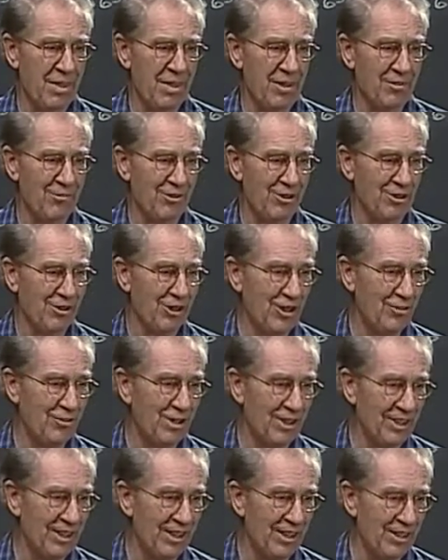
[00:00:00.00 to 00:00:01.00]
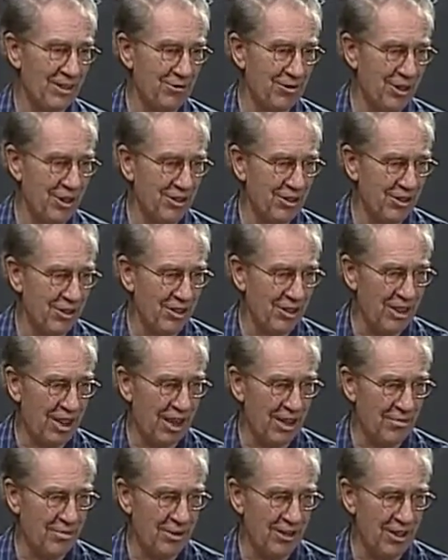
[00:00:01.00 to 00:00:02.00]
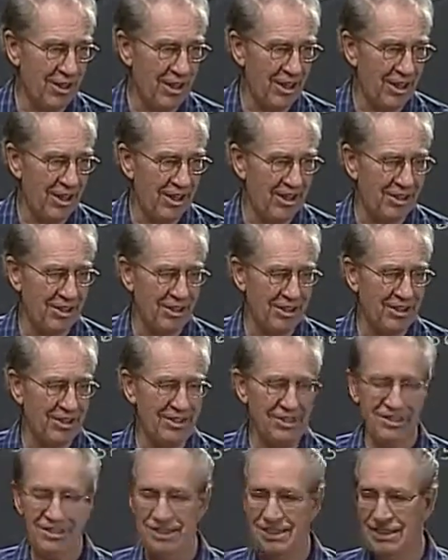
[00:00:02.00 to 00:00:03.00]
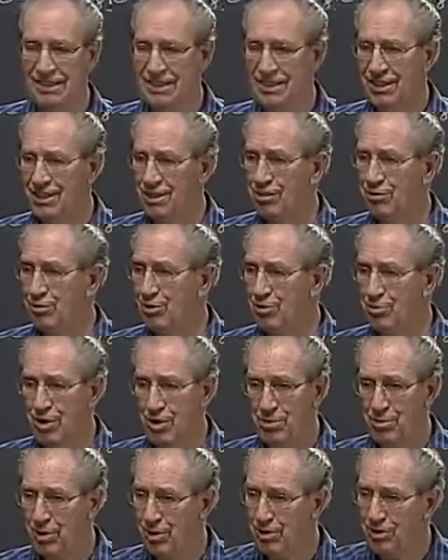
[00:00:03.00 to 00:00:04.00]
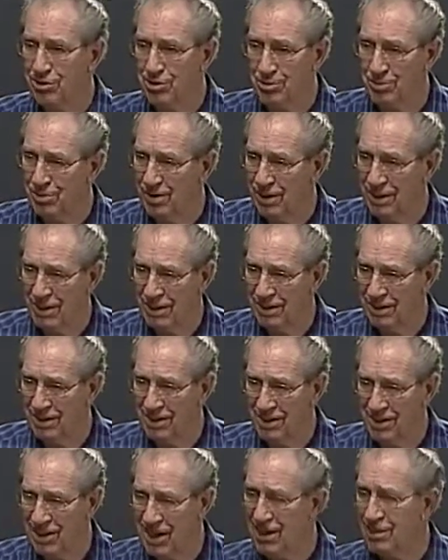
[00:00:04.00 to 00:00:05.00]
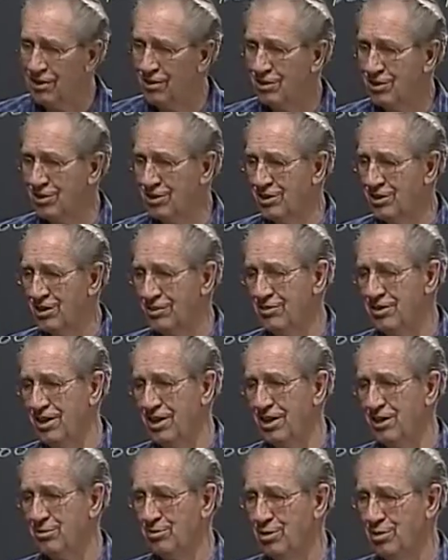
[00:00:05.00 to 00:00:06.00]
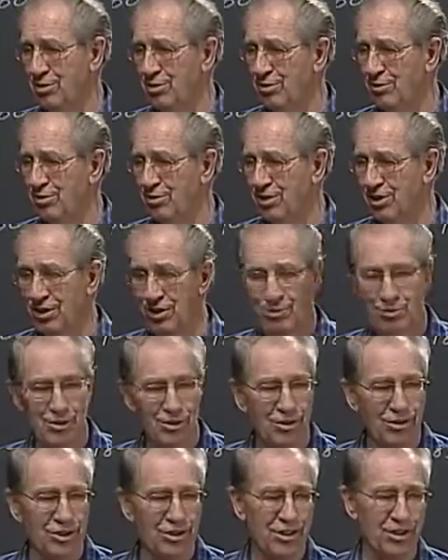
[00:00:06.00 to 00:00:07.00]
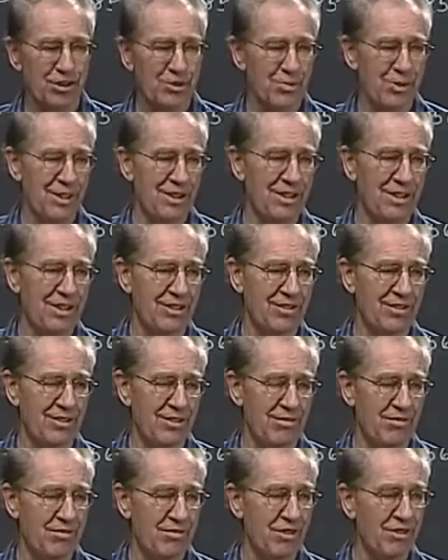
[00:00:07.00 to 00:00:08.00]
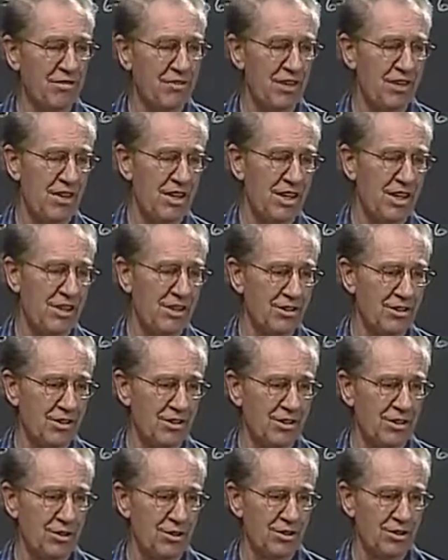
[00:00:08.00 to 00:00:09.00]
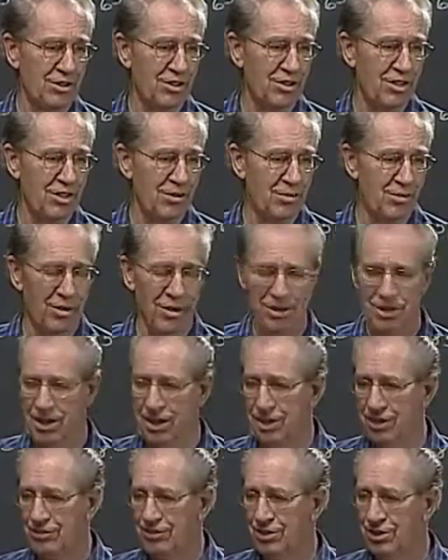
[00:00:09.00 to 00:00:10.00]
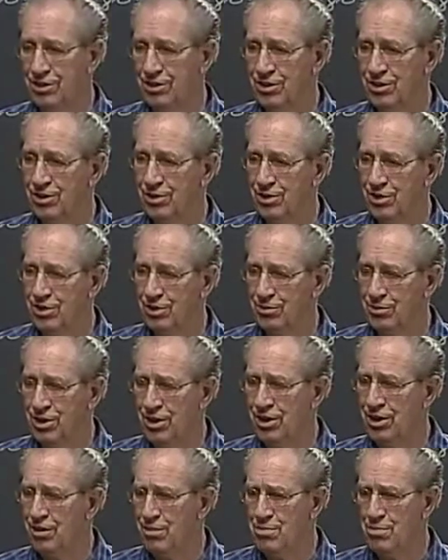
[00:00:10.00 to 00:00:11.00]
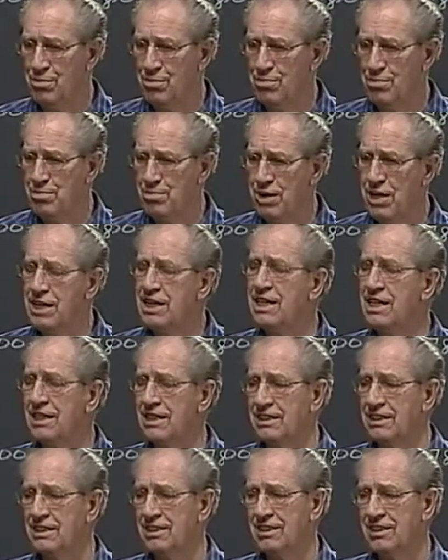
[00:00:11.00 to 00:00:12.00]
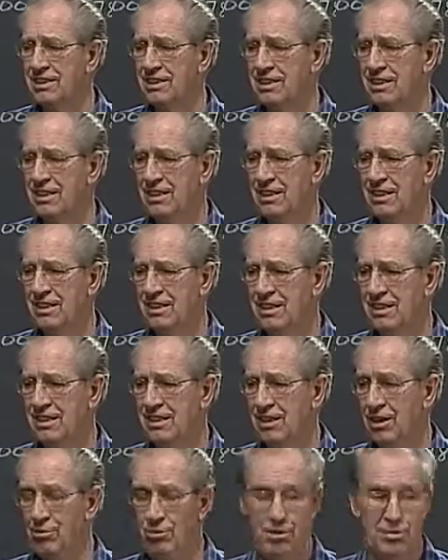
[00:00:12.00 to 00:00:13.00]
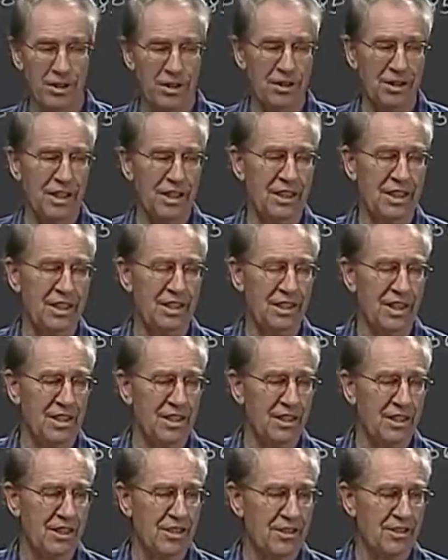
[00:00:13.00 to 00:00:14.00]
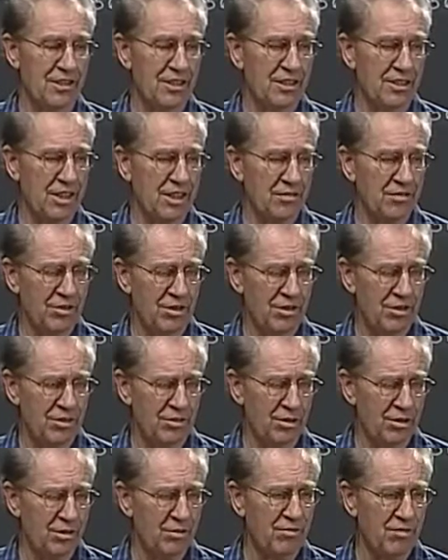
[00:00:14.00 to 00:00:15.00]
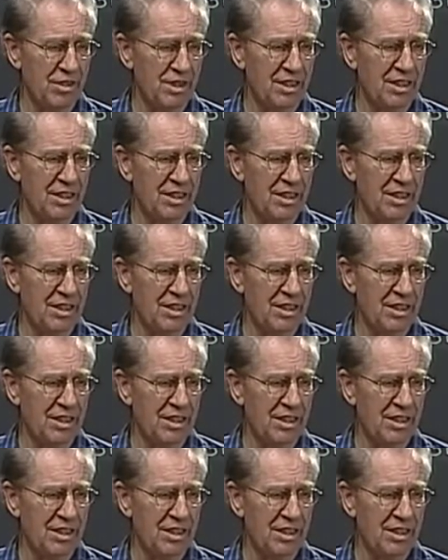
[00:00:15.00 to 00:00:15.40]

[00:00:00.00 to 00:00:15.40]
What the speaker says: when something like what has just happened in Asia will be multiplied thousands of times over. And it won't just be 150,000 losing their lives. It's going to be billions. And we'll be looking at that later this afternoon, hopefully.